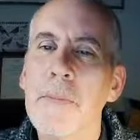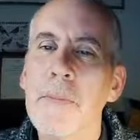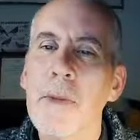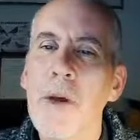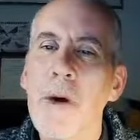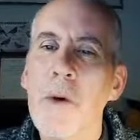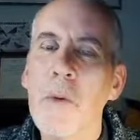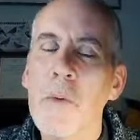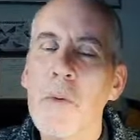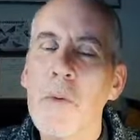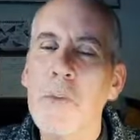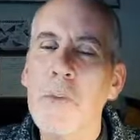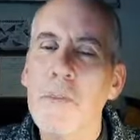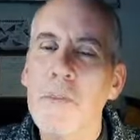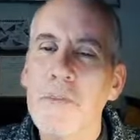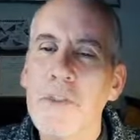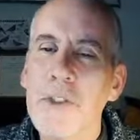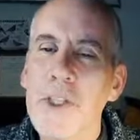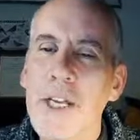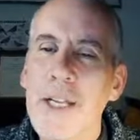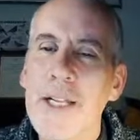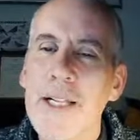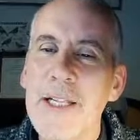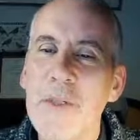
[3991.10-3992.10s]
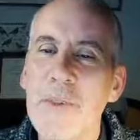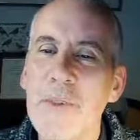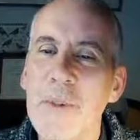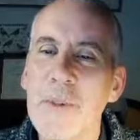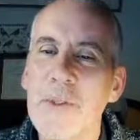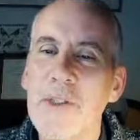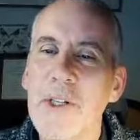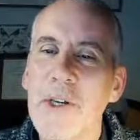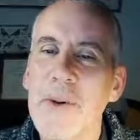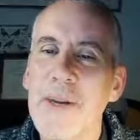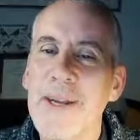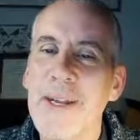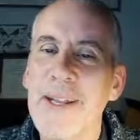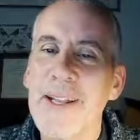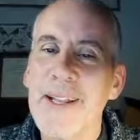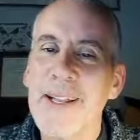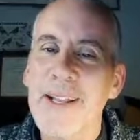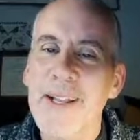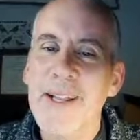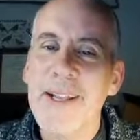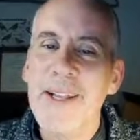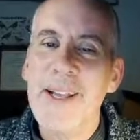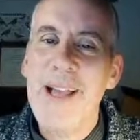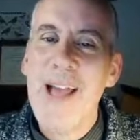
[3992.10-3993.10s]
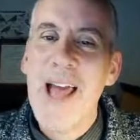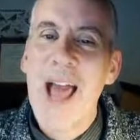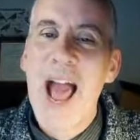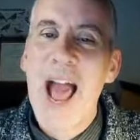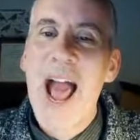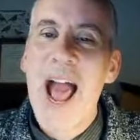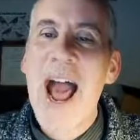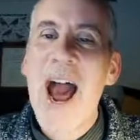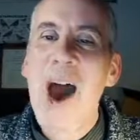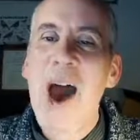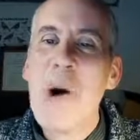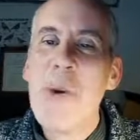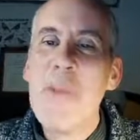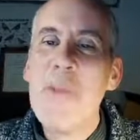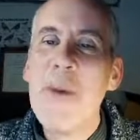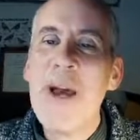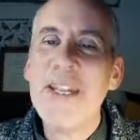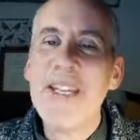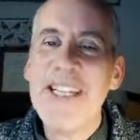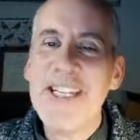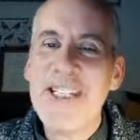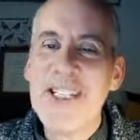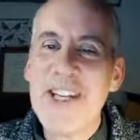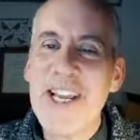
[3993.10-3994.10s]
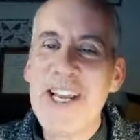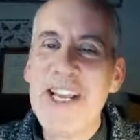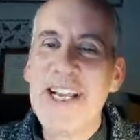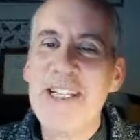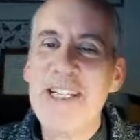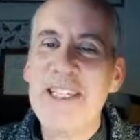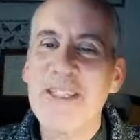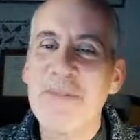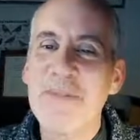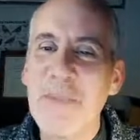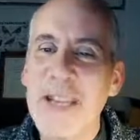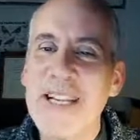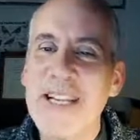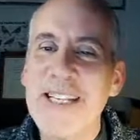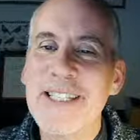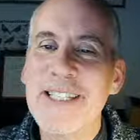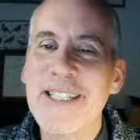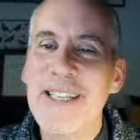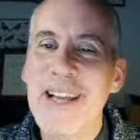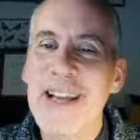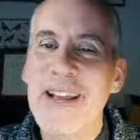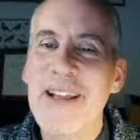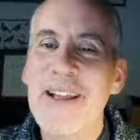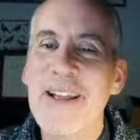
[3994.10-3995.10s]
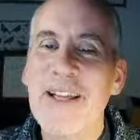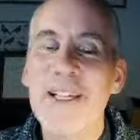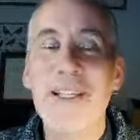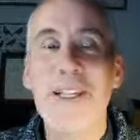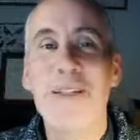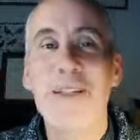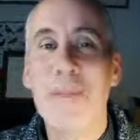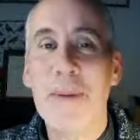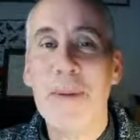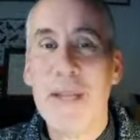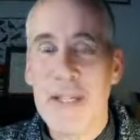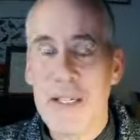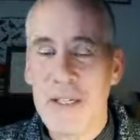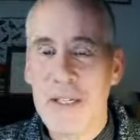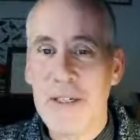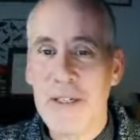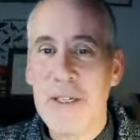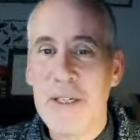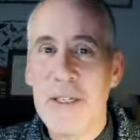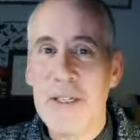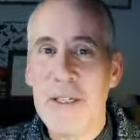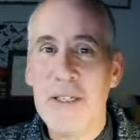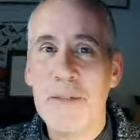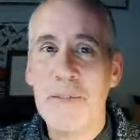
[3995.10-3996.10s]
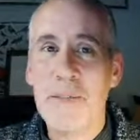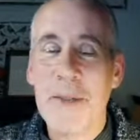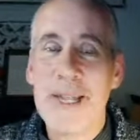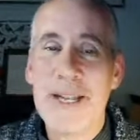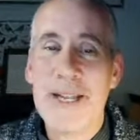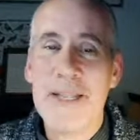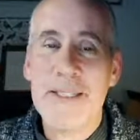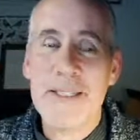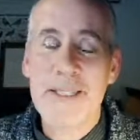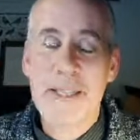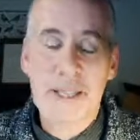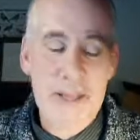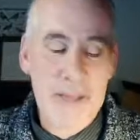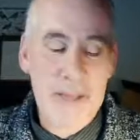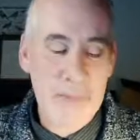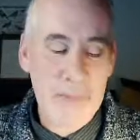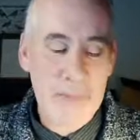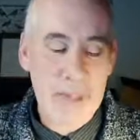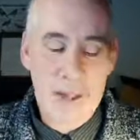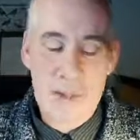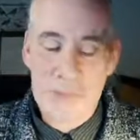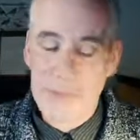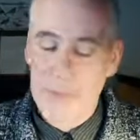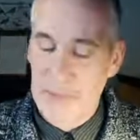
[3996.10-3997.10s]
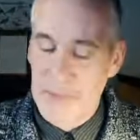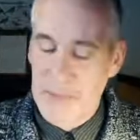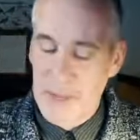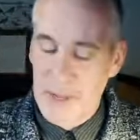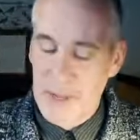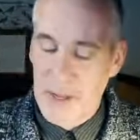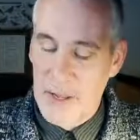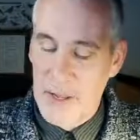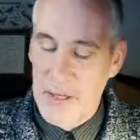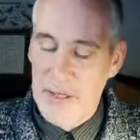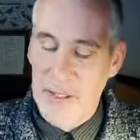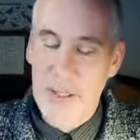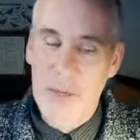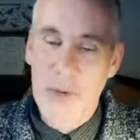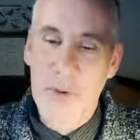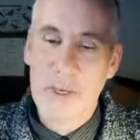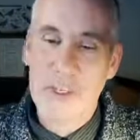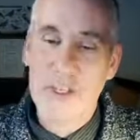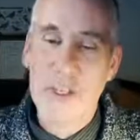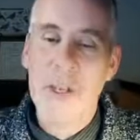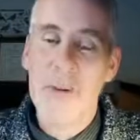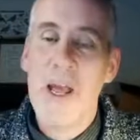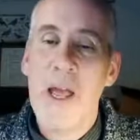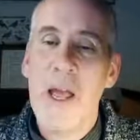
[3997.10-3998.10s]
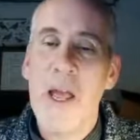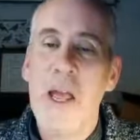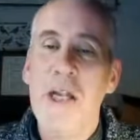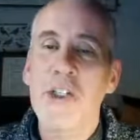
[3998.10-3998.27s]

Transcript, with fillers: oh, chickens will do it. How many chickens, Peter? This is this is Pete uh, um, asking a question.